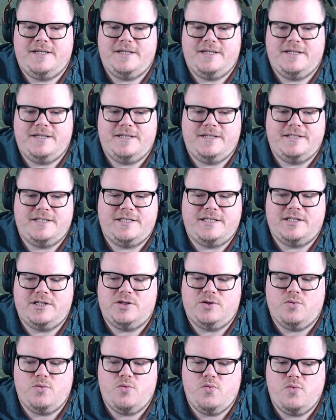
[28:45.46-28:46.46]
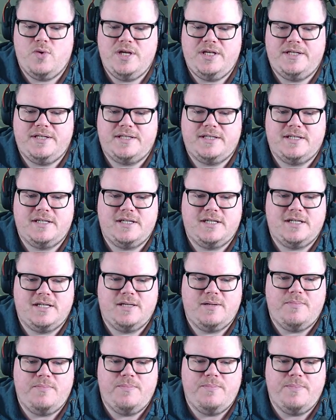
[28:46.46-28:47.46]
Sweet
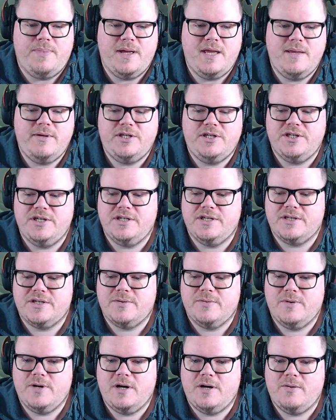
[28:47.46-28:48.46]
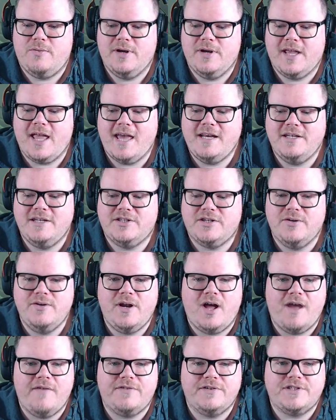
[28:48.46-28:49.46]
baby Jesus. Well, we're gaining 2
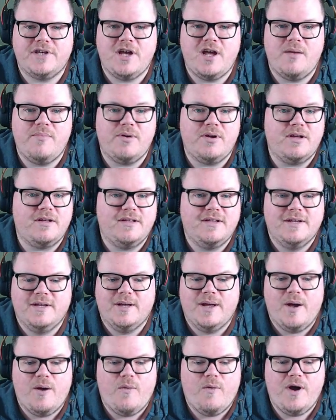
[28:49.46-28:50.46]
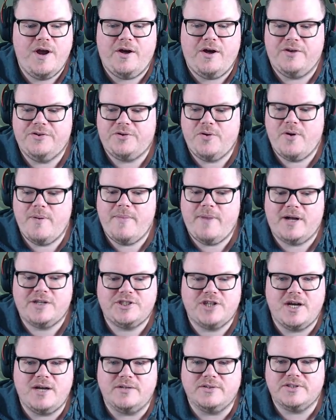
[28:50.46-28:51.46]
life a turn, but we're not doing much
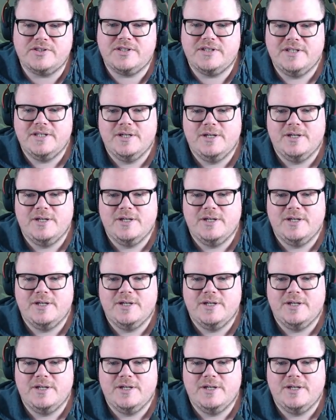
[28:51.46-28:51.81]
else.